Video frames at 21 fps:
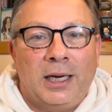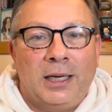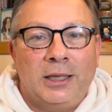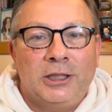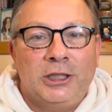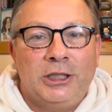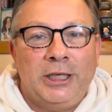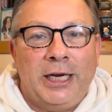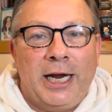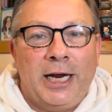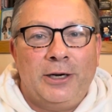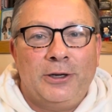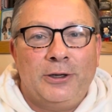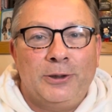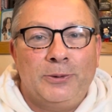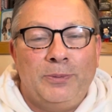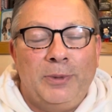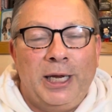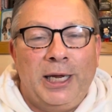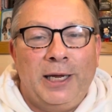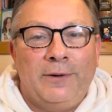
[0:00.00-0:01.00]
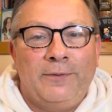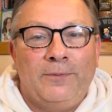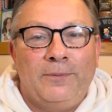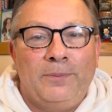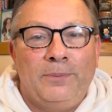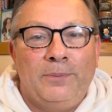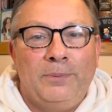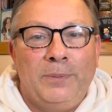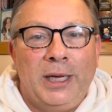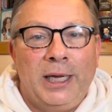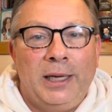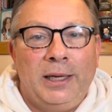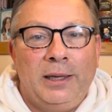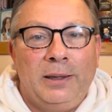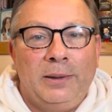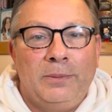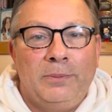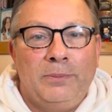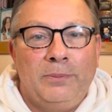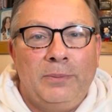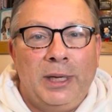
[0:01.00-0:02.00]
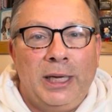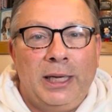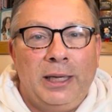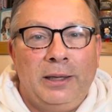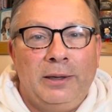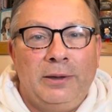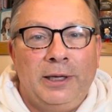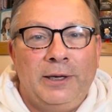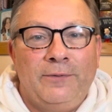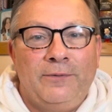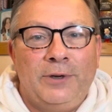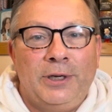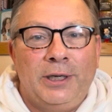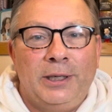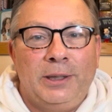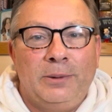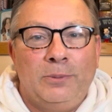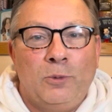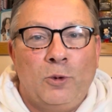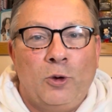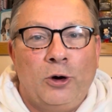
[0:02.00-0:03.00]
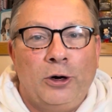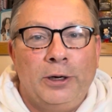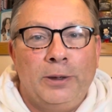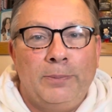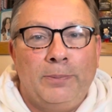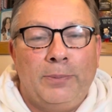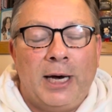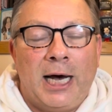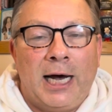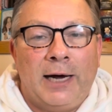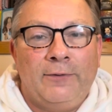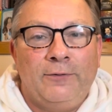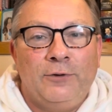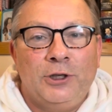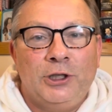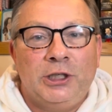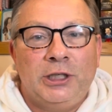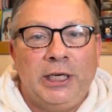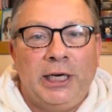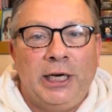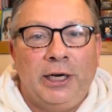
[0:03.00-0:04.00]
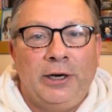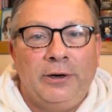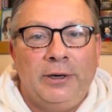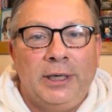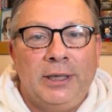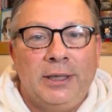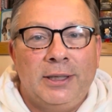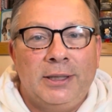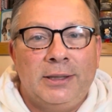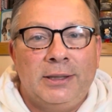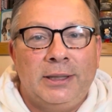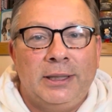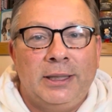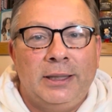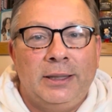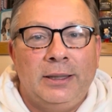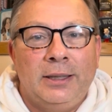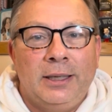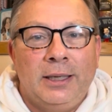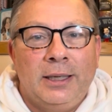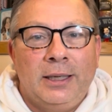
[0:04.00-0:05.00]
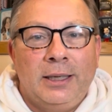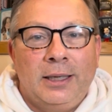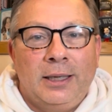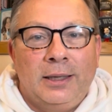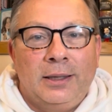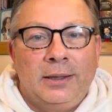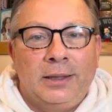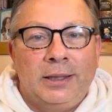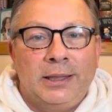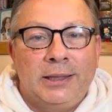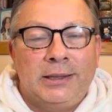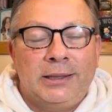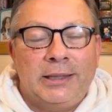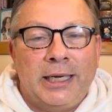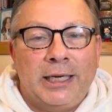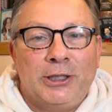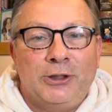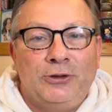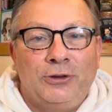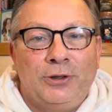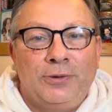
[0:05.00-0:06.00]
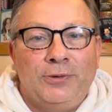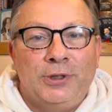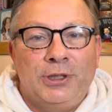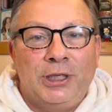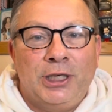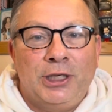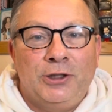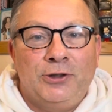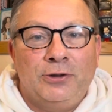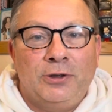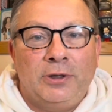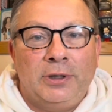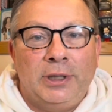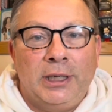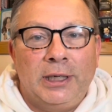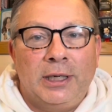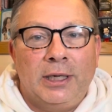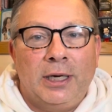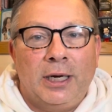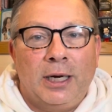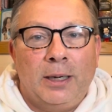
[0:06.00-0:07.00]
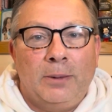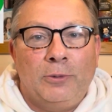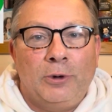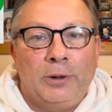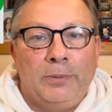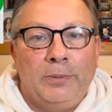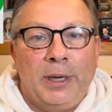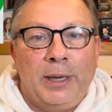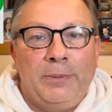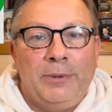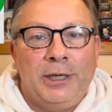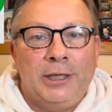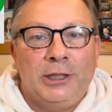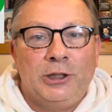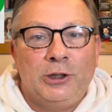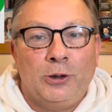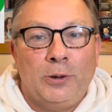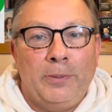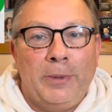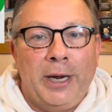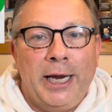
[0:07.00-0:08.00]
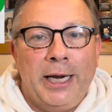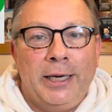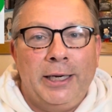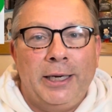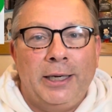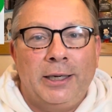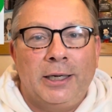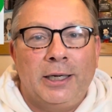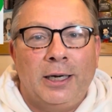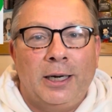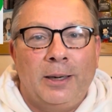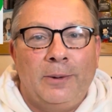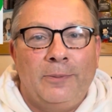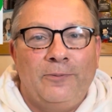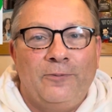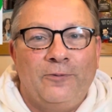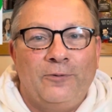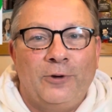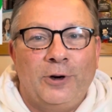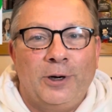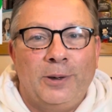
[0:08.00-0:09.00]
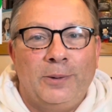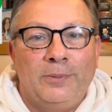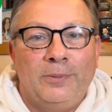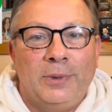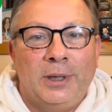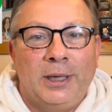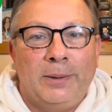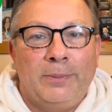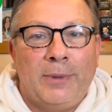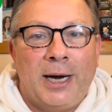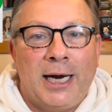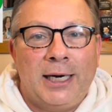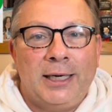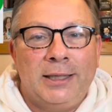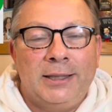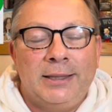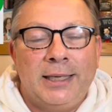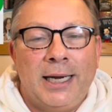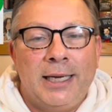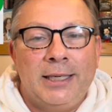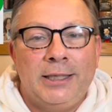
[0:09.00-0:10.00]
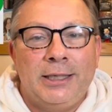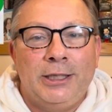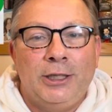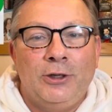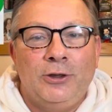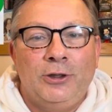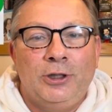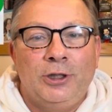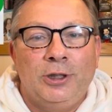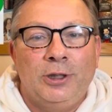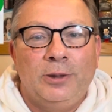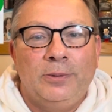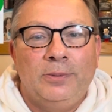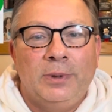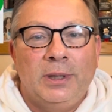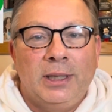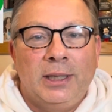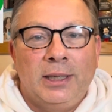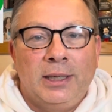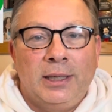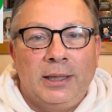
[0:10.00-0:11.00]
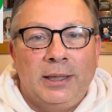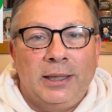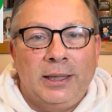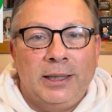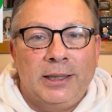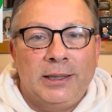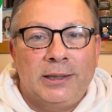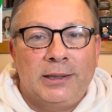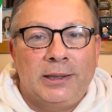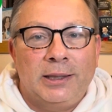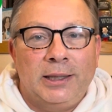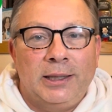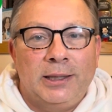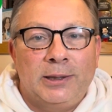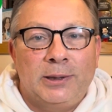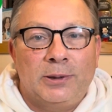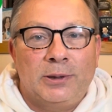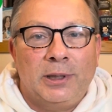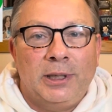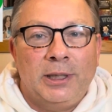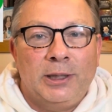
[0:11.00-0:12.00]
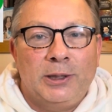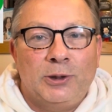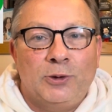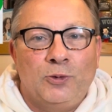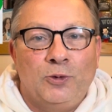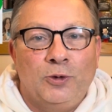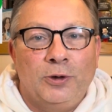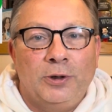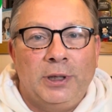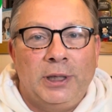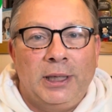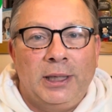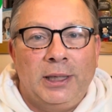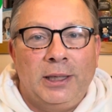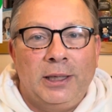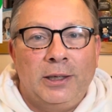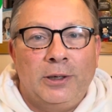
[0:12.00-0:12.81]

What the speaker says: channels may live in more impoverished areas and this extra residual income, or maybe it's their main income from monetizing YouTube. is really,